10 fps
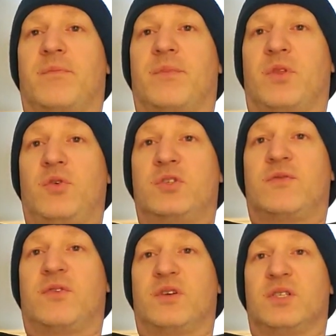
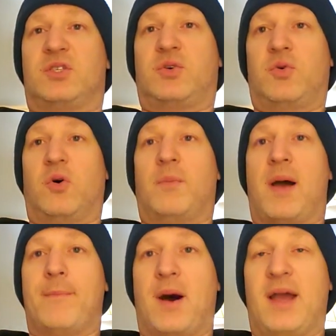useful as a tool my
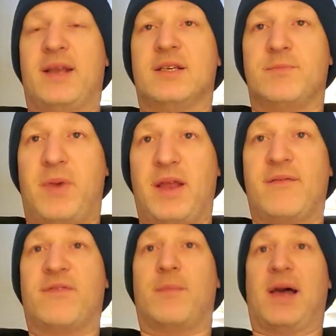mind has been
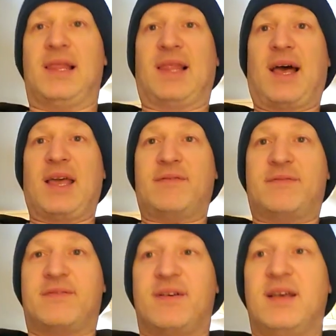for my life,